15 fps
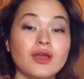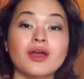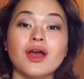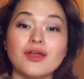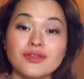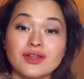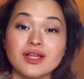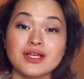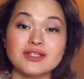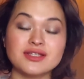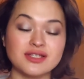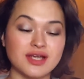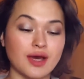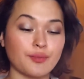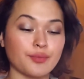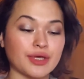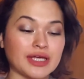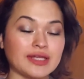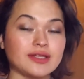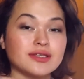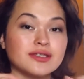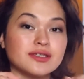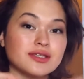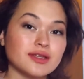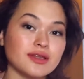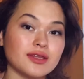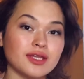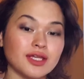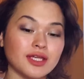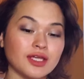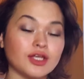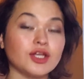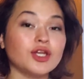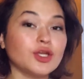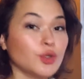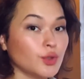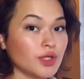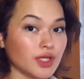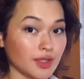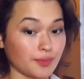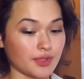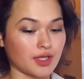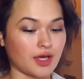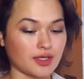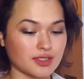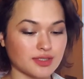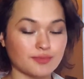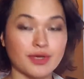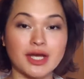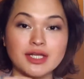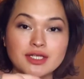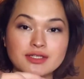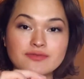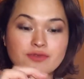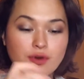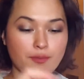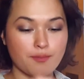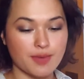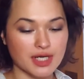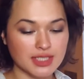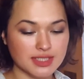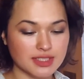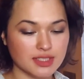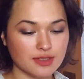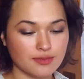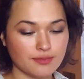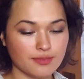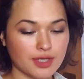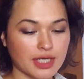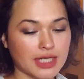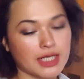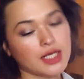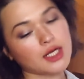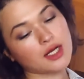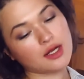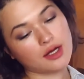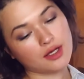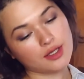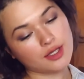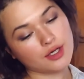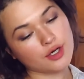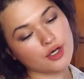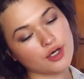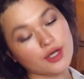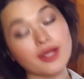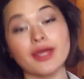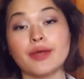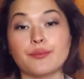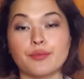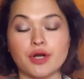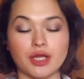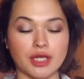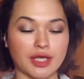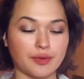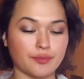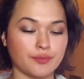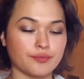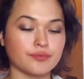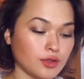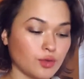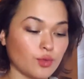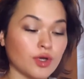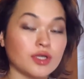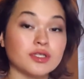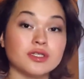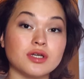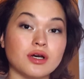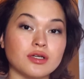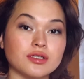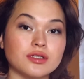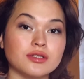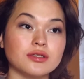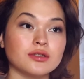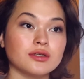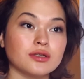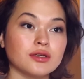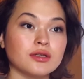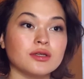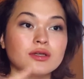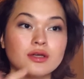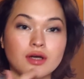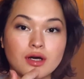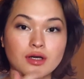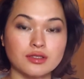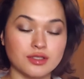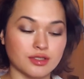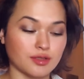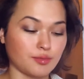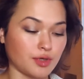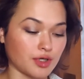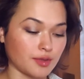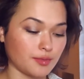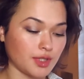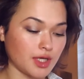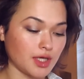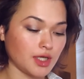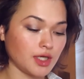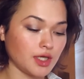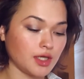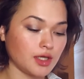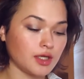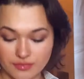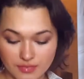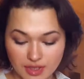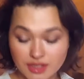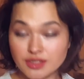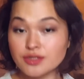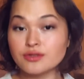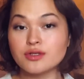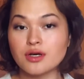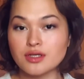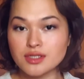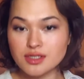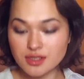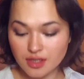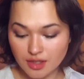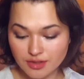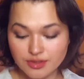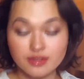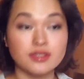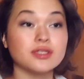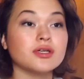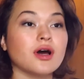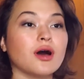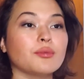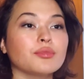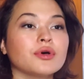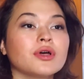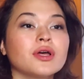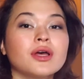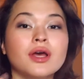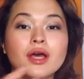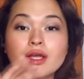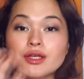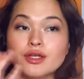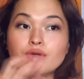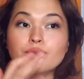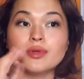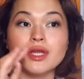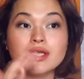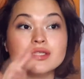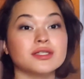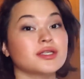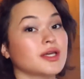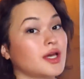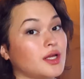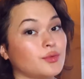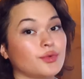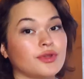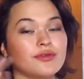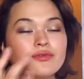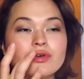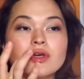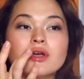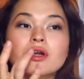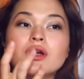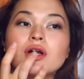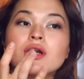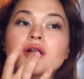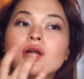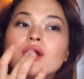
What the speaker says: And the last step is the nude lip gloss. Mine is from BUXOM in color Kimberly. 1 dot onto the bottom line and 2 dots onto the top. And you blend it again with the finger.